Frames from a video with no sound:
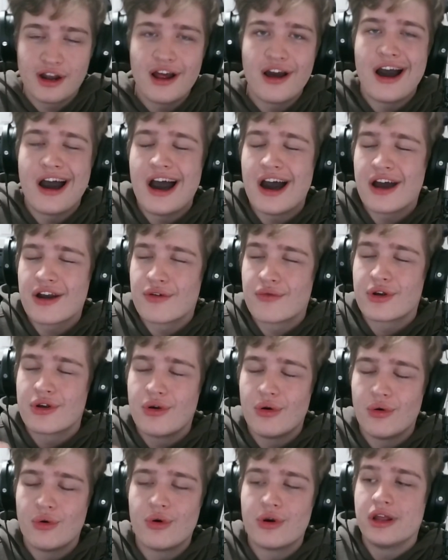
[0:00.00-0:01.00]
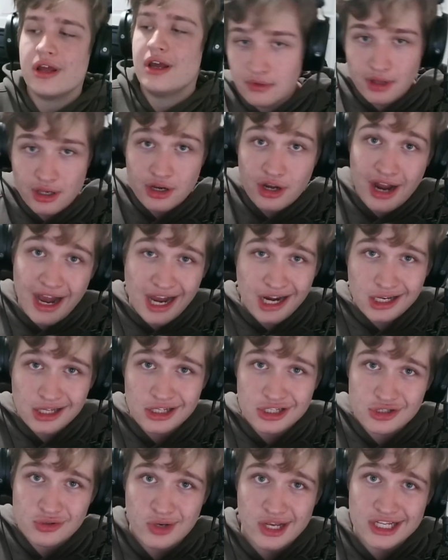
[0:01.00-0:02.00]
out how to record your
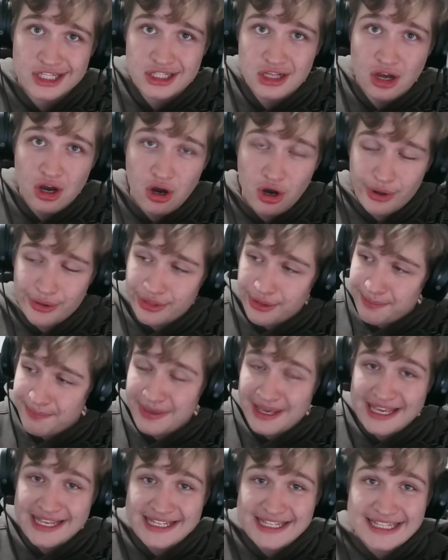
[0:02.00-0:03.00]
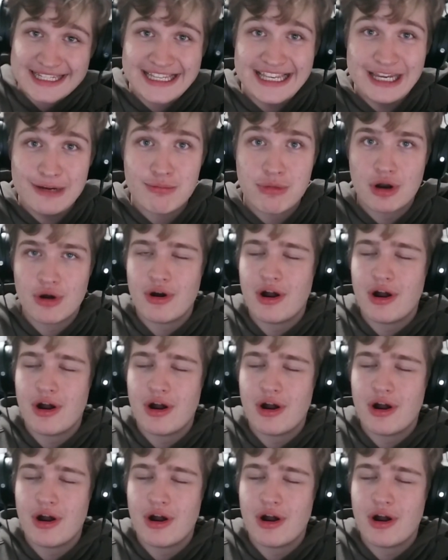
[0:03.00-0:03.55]
Oculus Quest on the PC, bro.